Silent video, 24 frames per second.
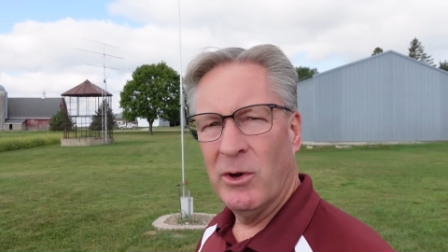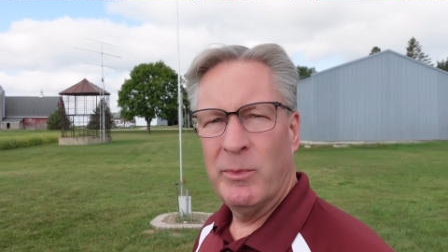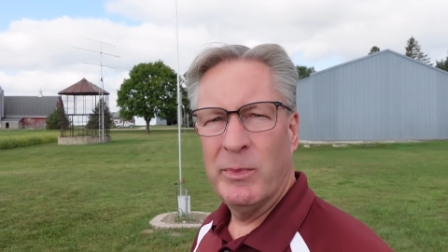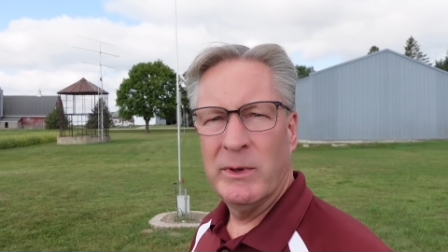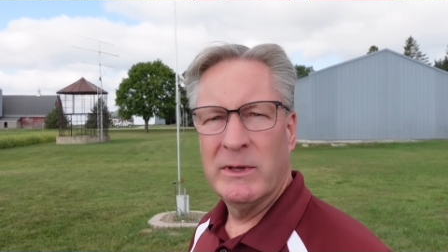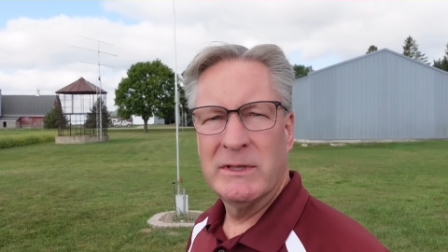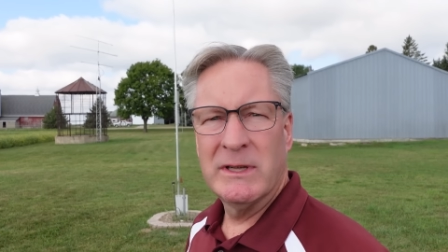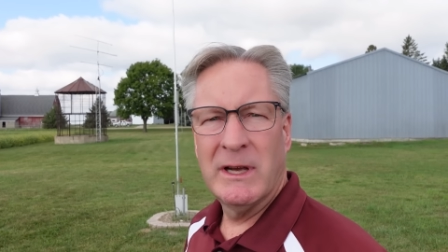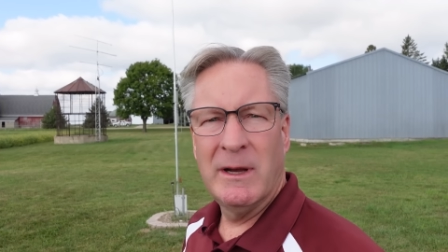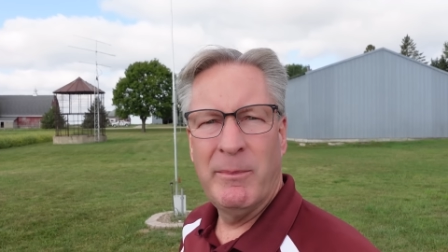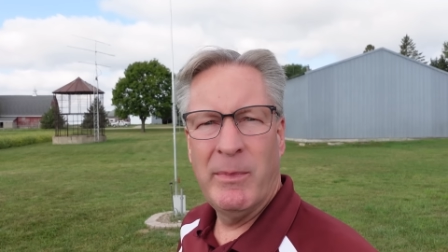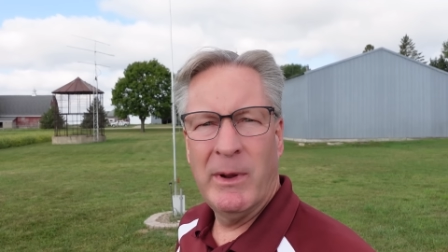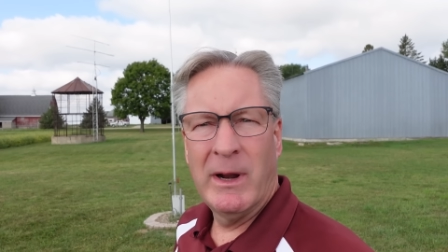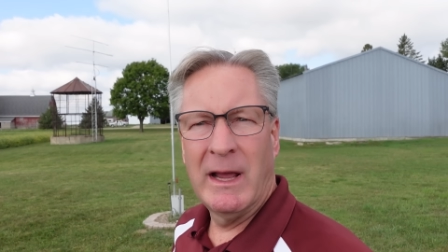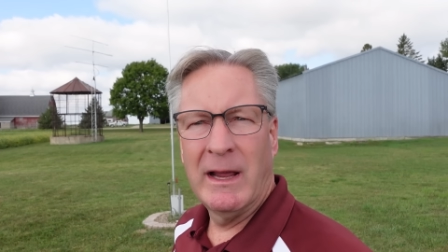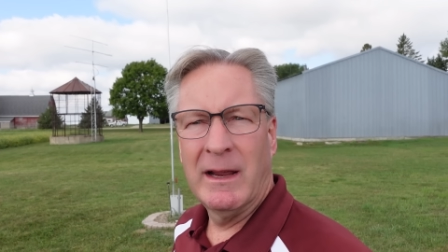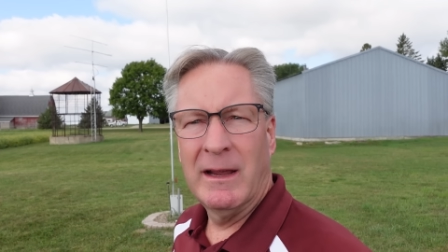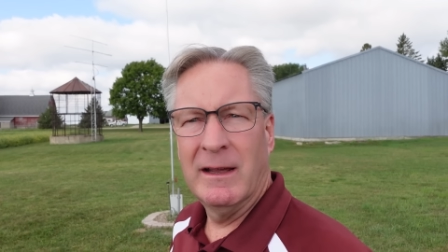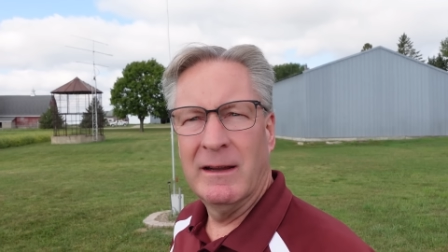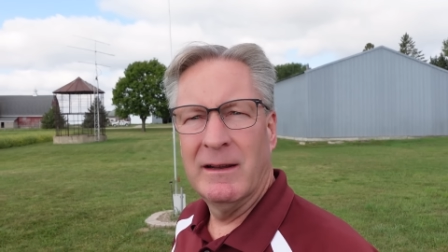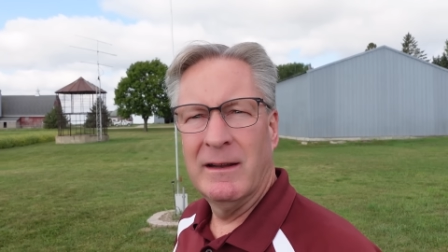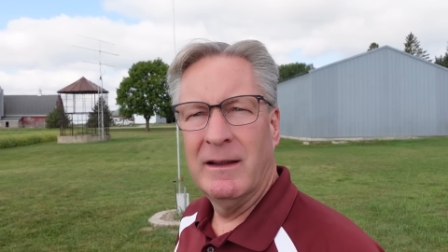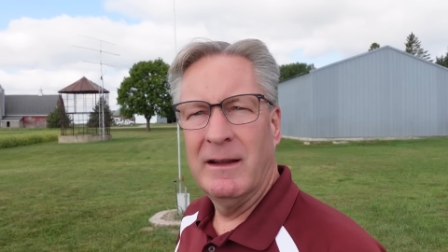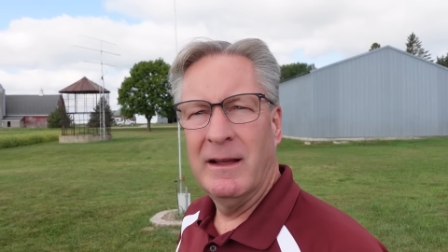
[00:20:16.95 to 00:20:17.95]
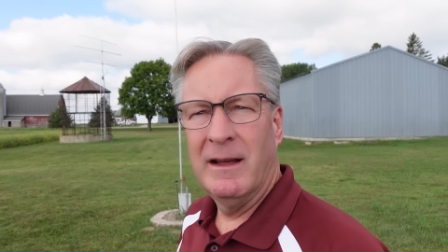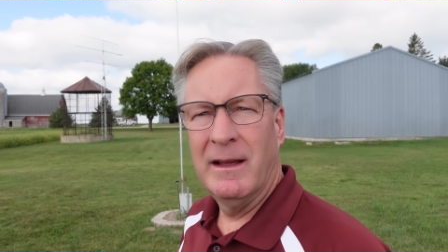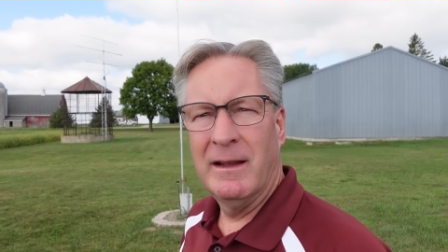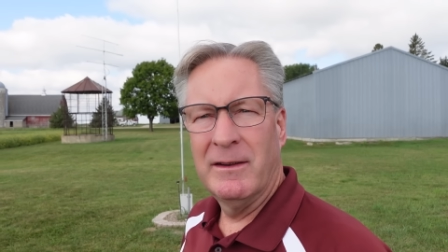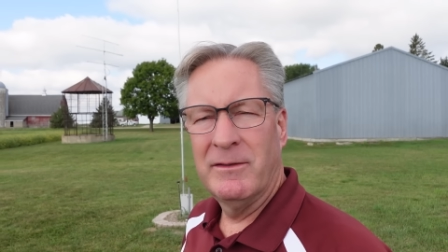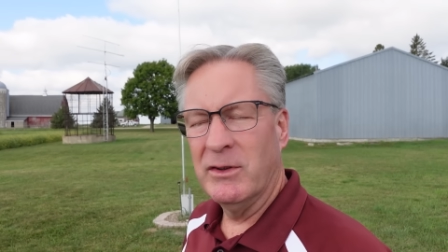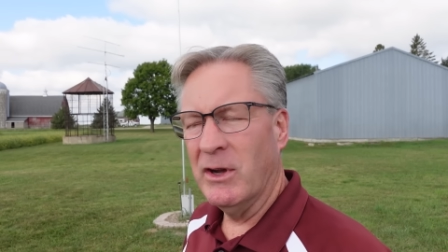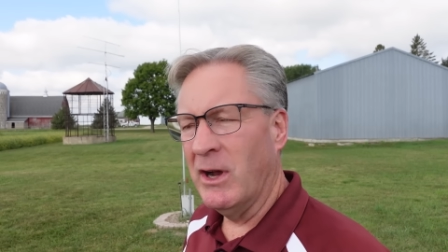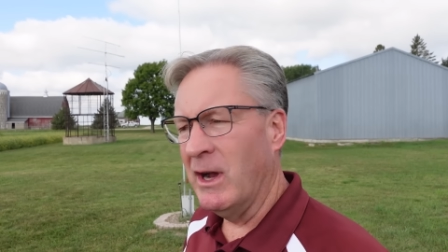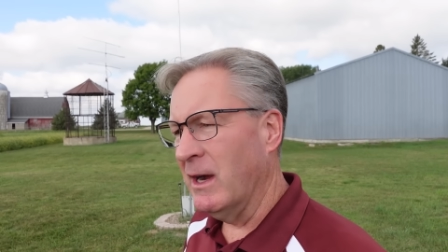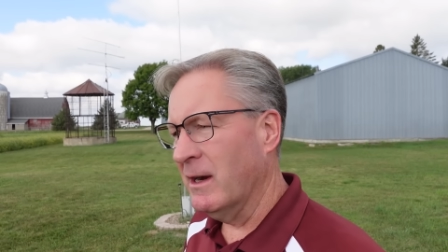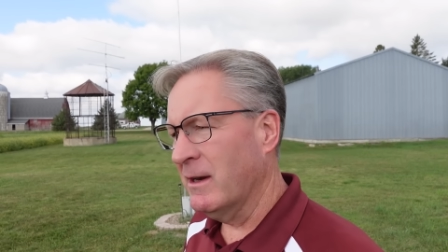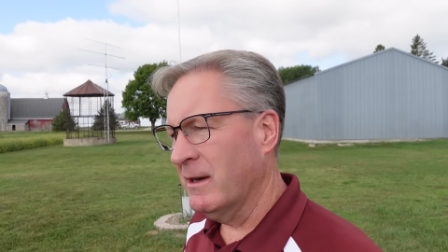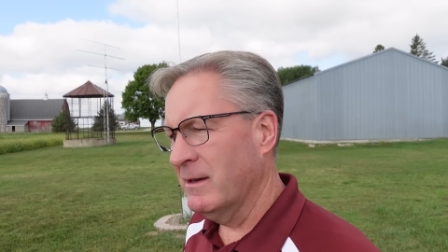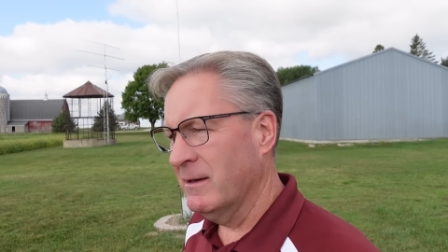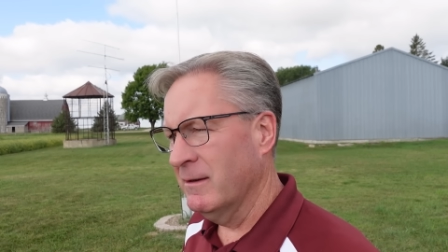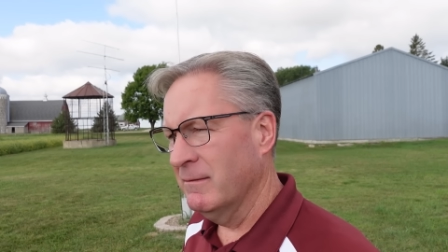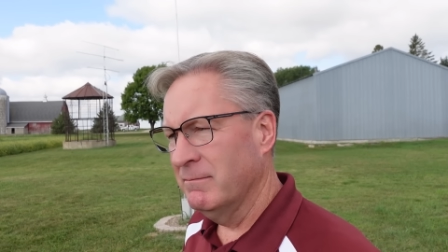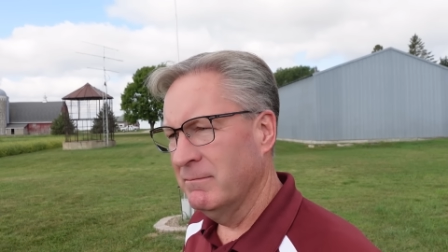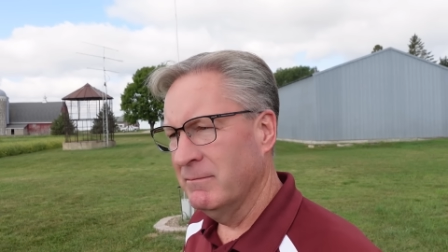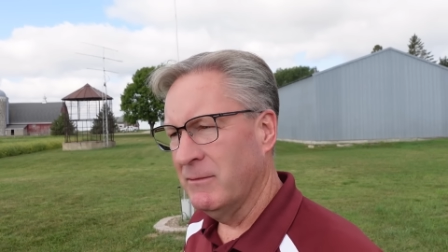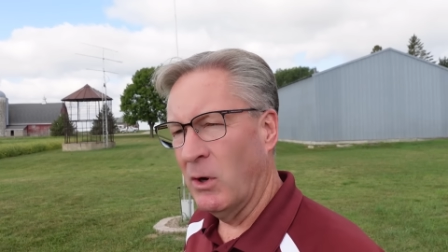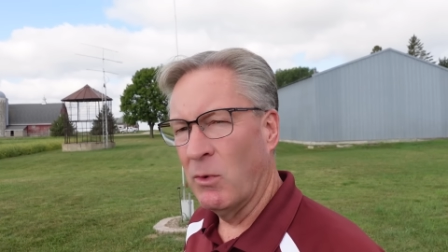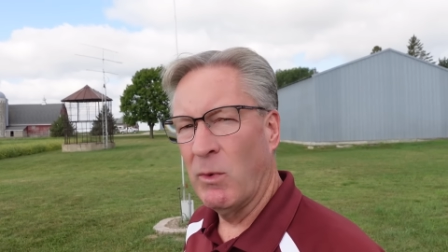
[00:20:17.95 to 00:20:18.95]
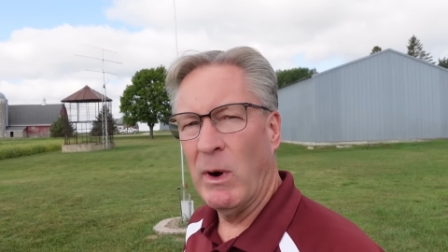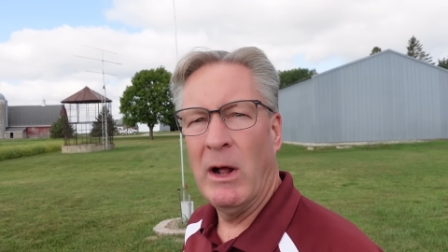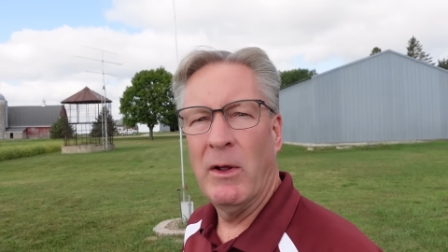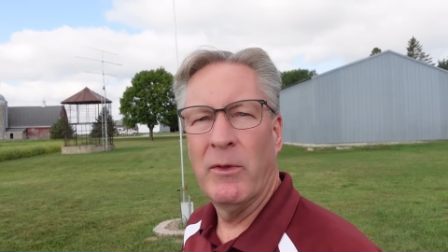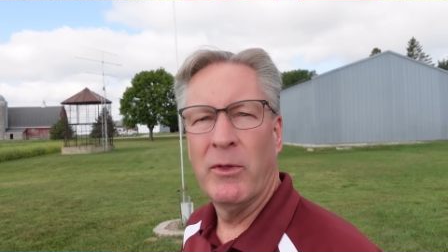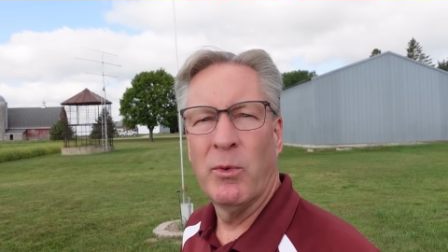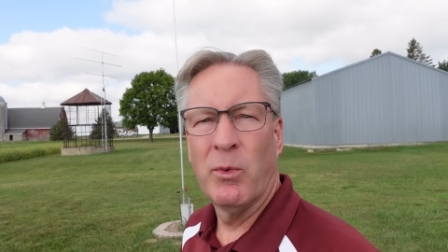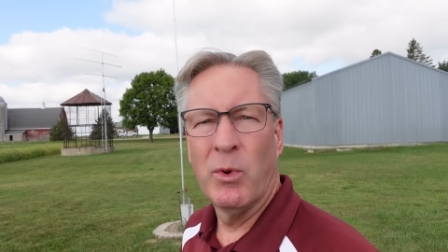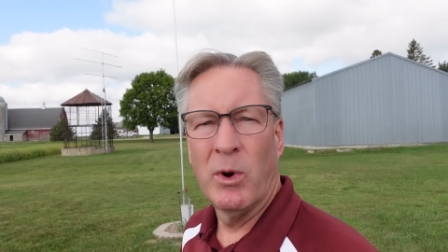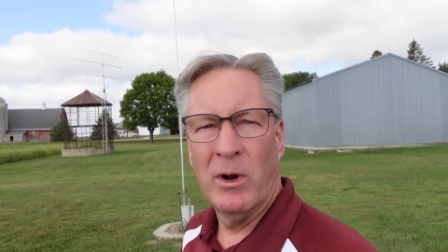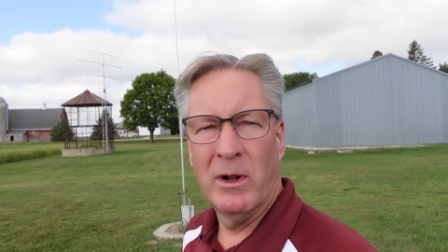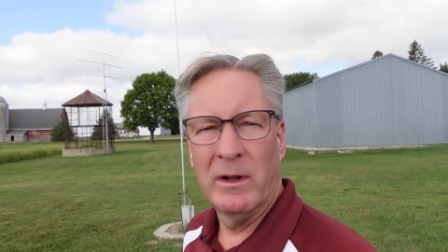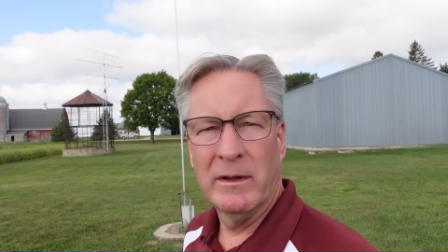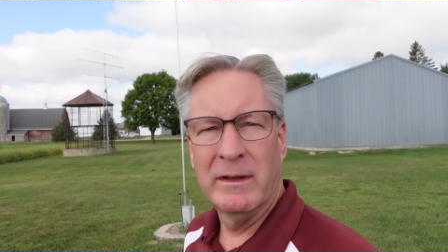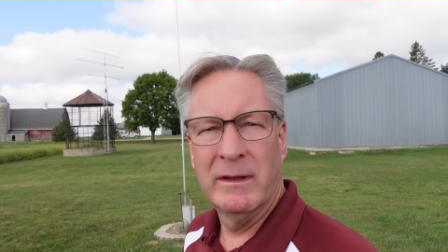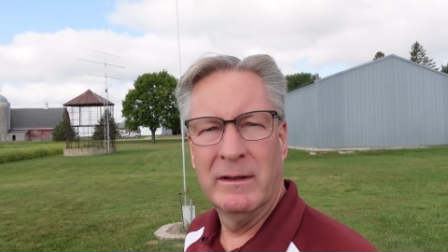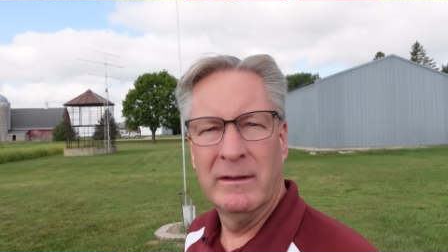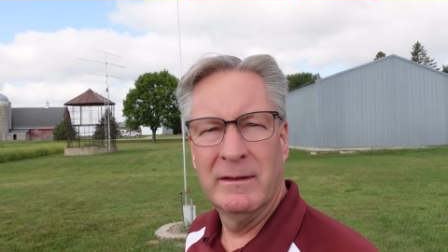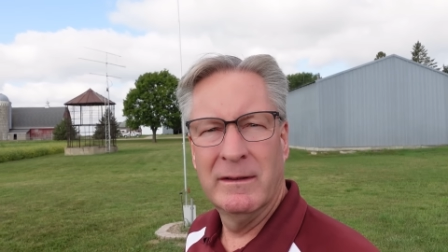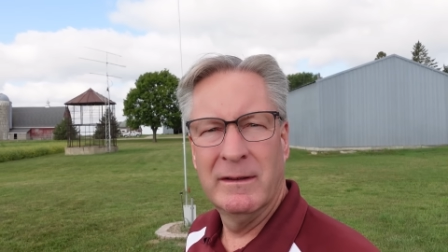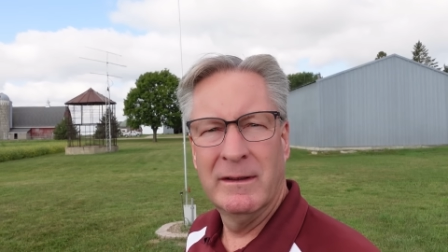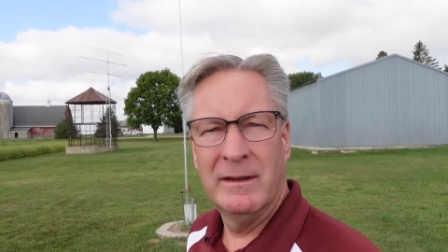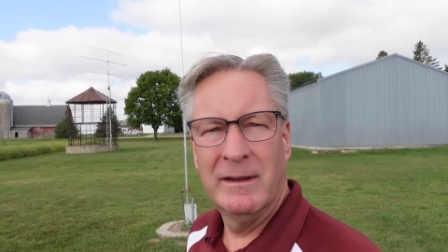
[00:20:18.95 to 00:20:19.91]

opens up and I can talk around the world.